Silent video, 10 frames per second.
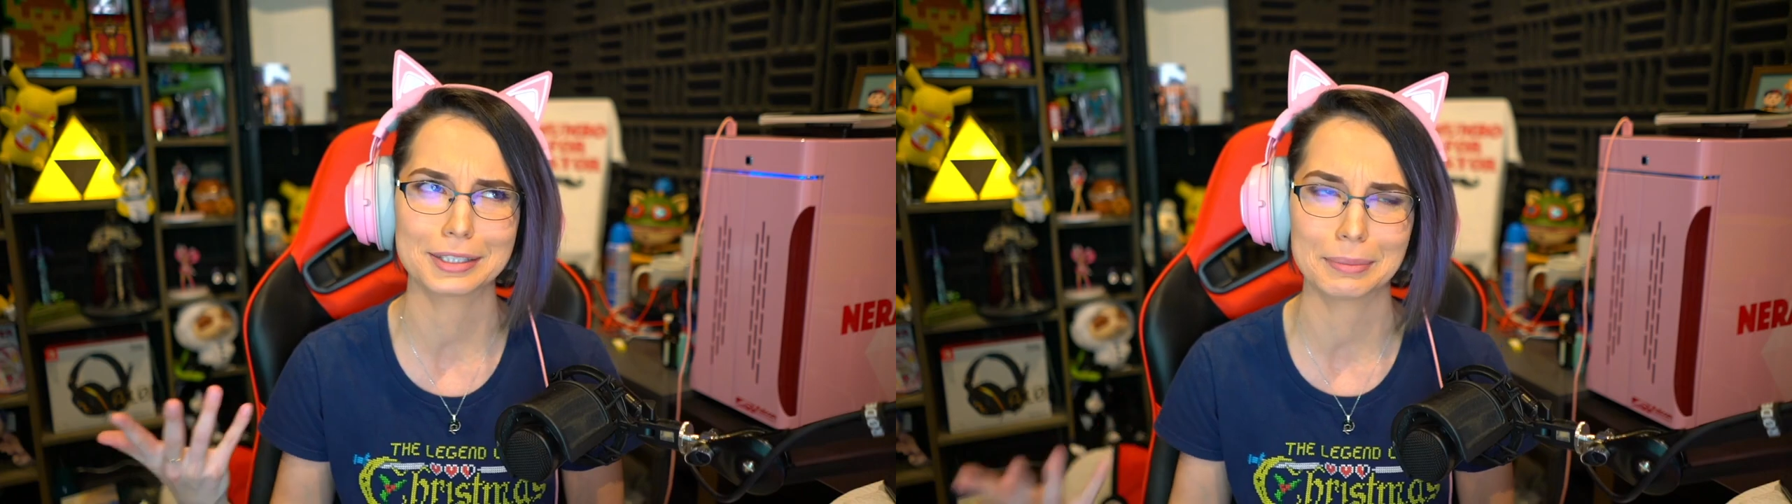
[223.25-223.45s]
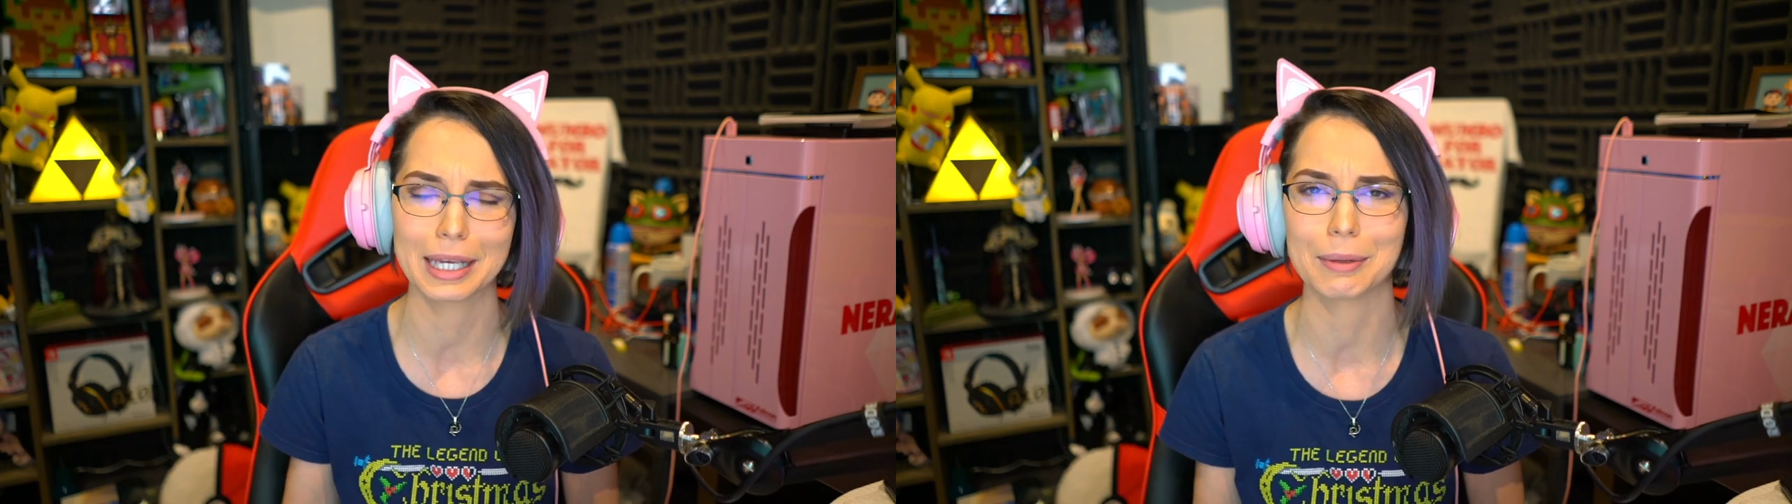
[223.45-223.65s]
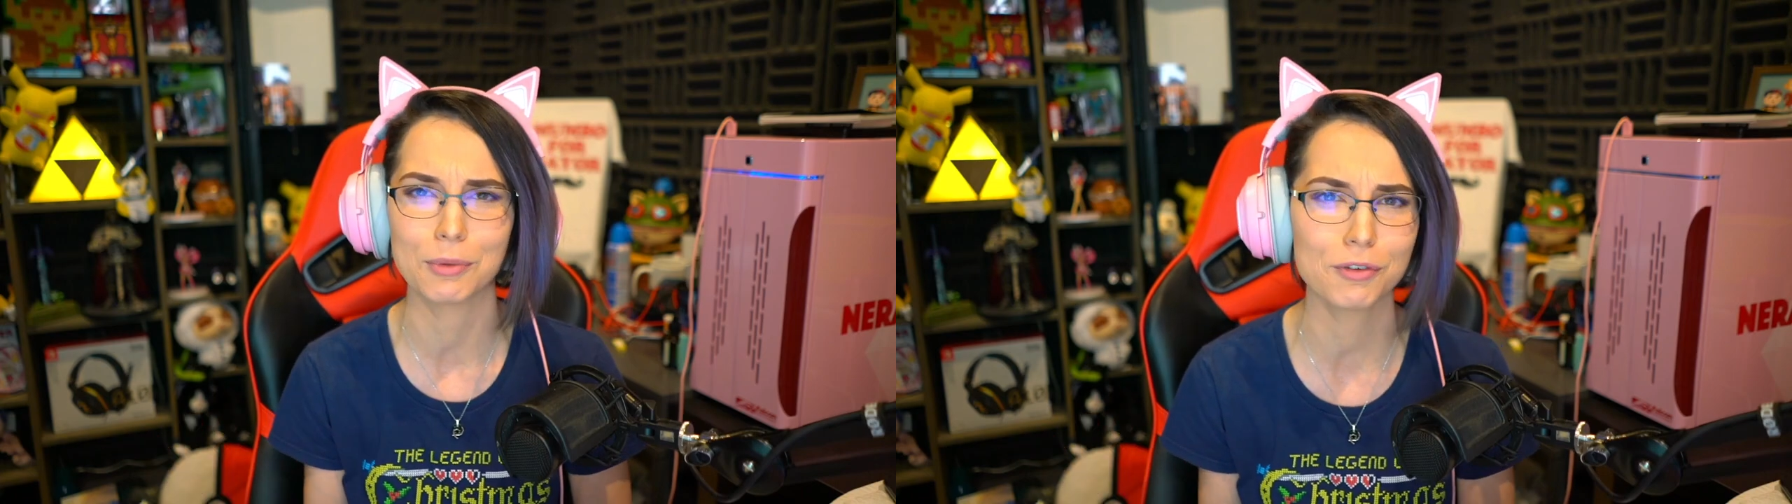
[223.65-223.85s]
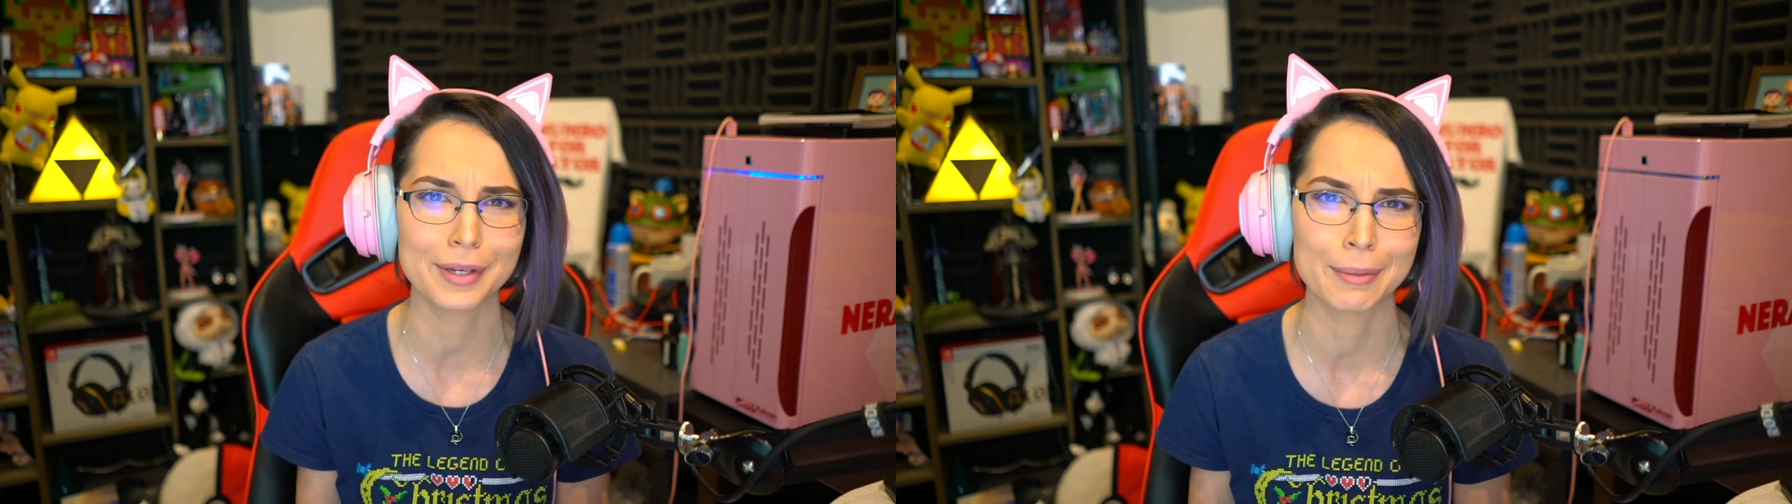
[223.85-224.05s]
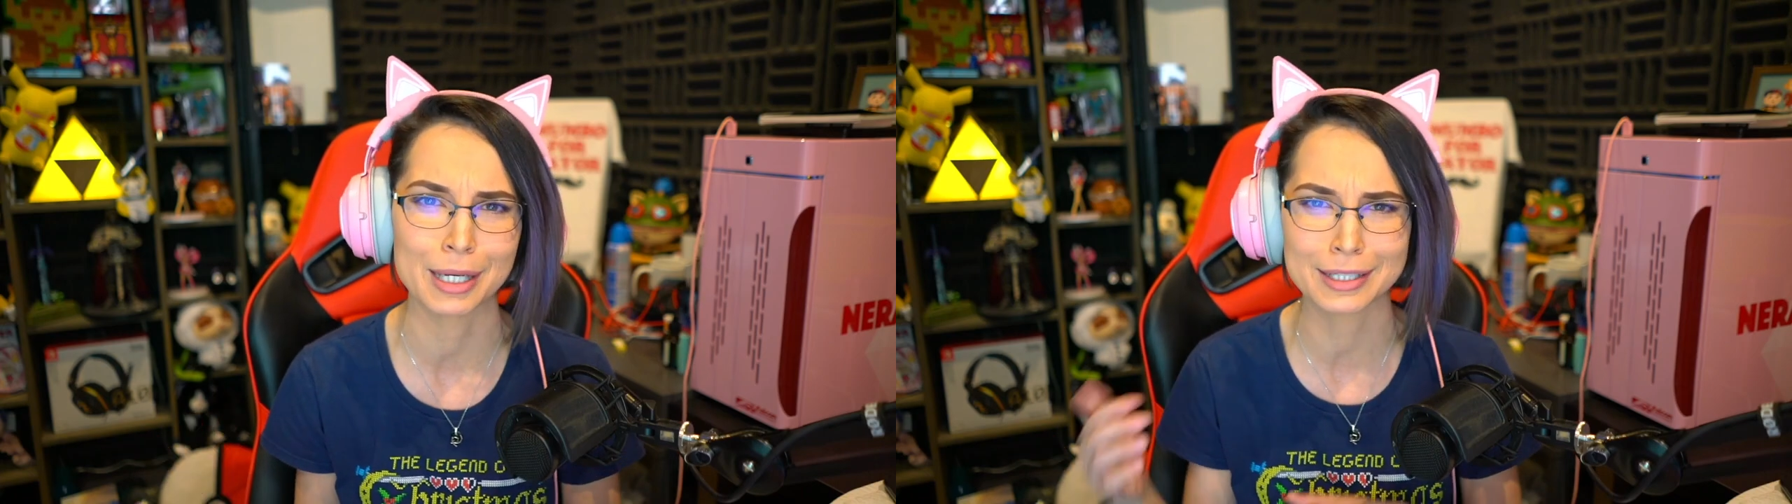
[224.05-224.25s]
to make a
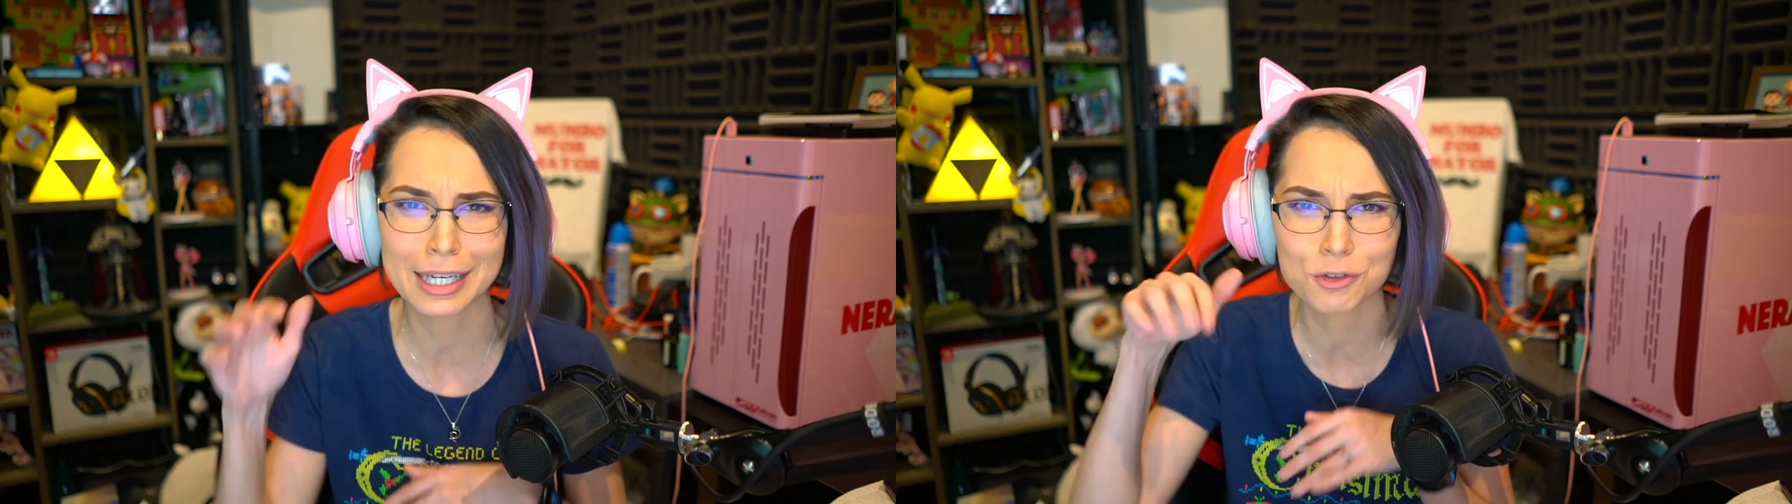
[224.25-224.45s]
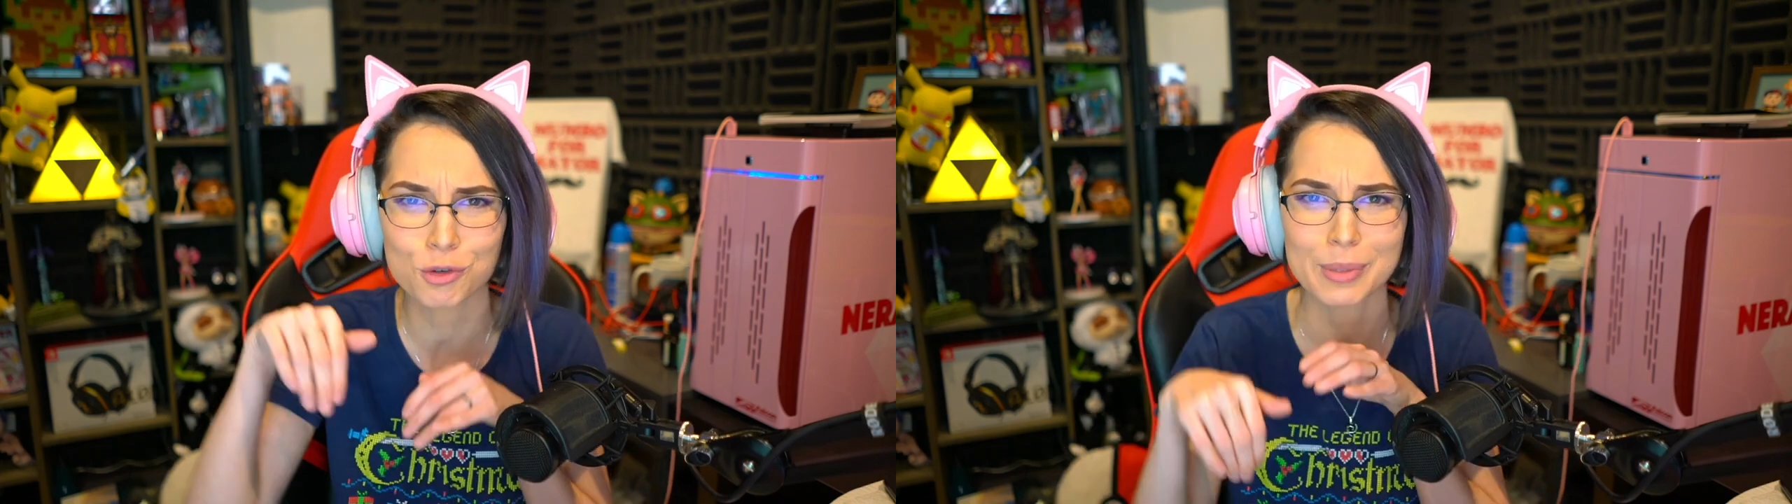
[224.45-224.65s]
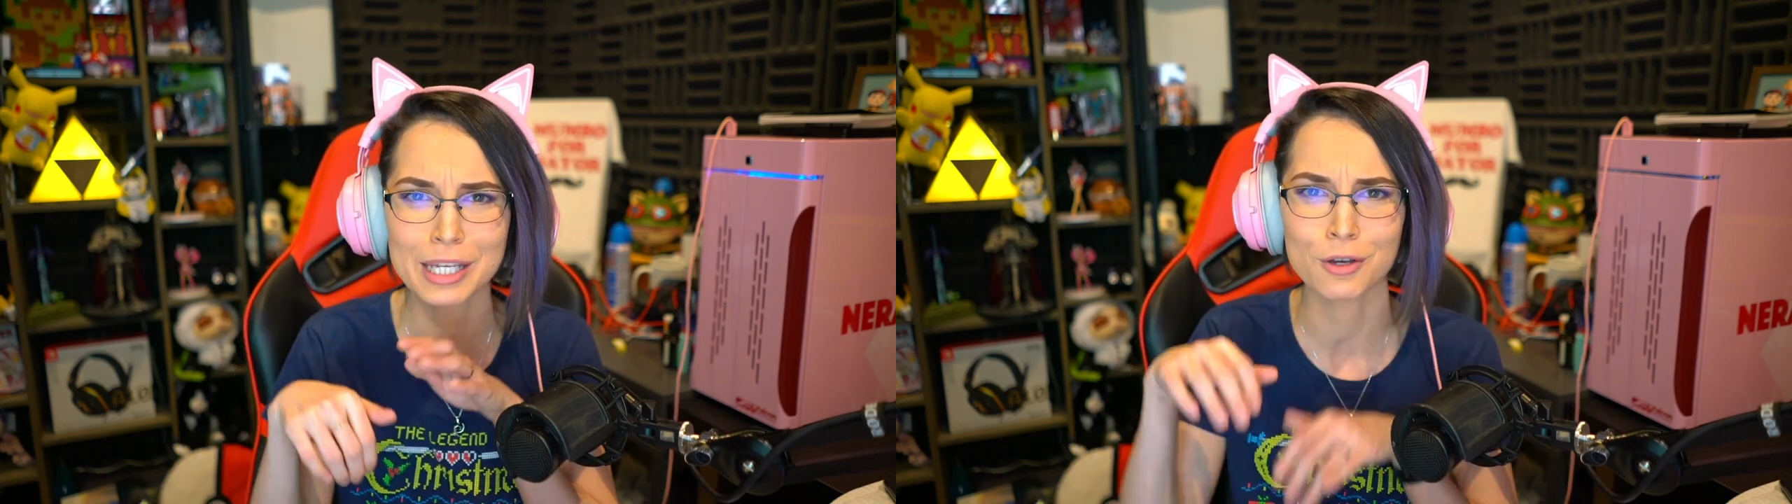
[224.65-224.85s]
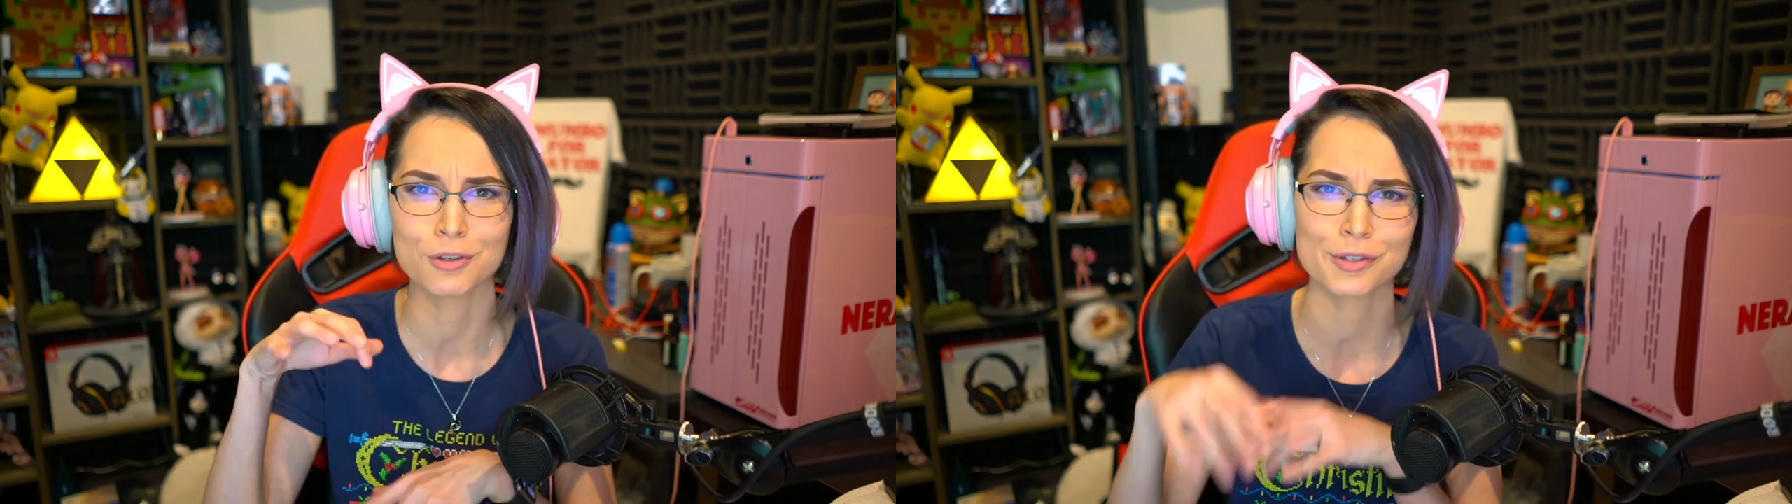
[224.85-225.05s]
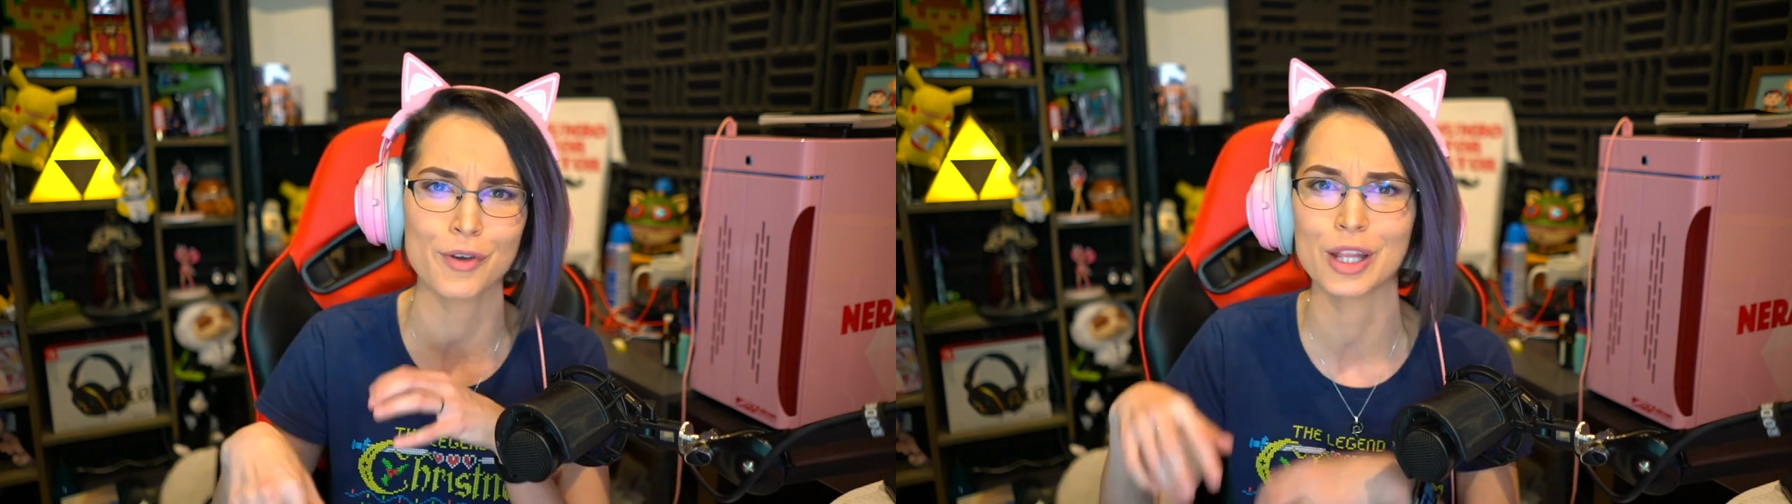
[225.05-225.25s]
movie about
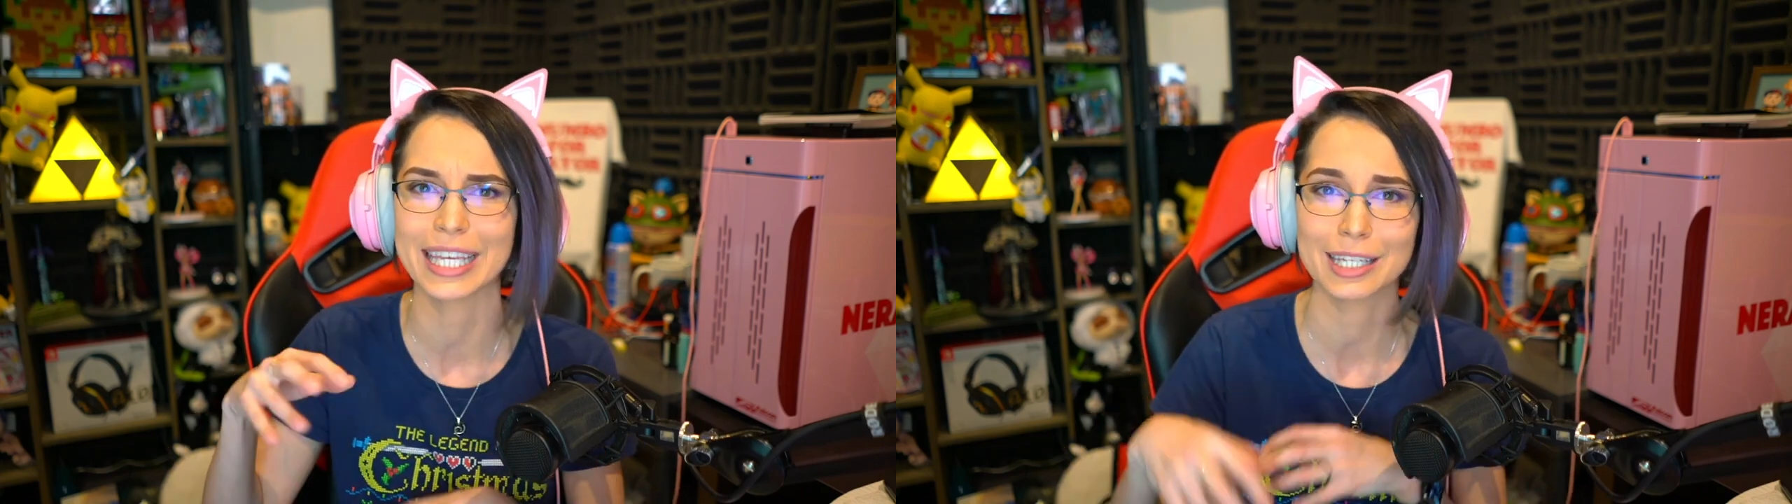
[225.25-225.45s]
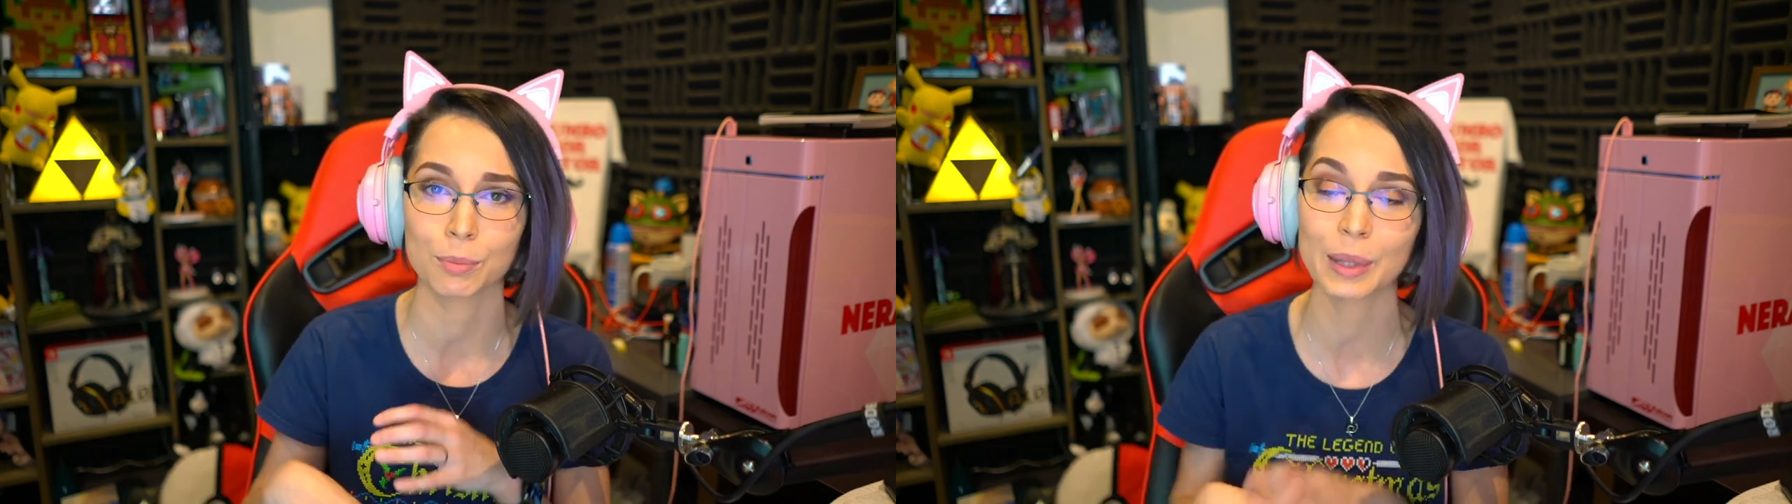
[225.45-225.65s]
Tetriminos falling into